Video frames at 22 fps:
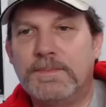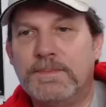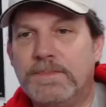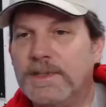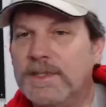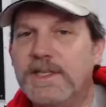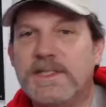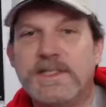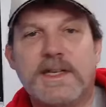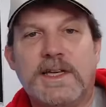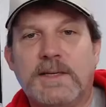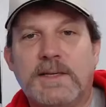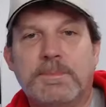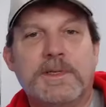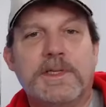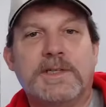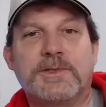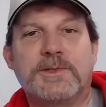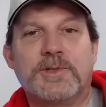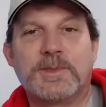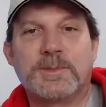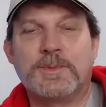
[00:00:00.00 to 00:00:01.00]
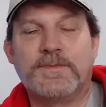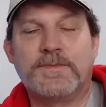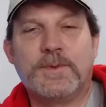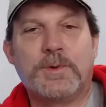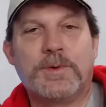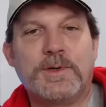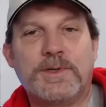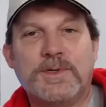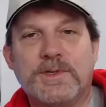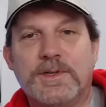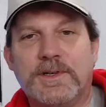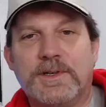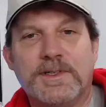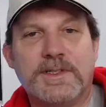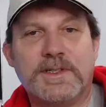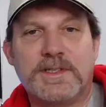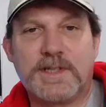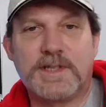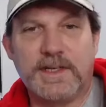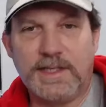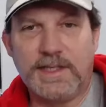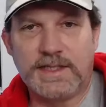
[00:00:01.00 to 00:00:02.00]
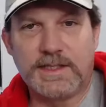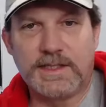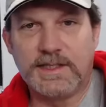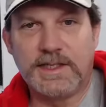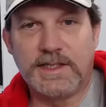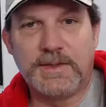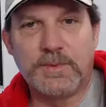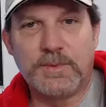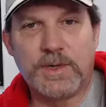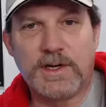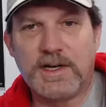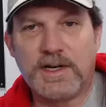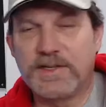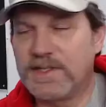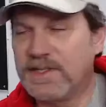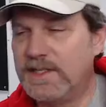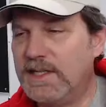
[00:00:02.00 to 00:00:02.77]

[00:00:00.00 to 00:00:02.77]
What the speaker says: please take pictures before you start disconnecting any wires,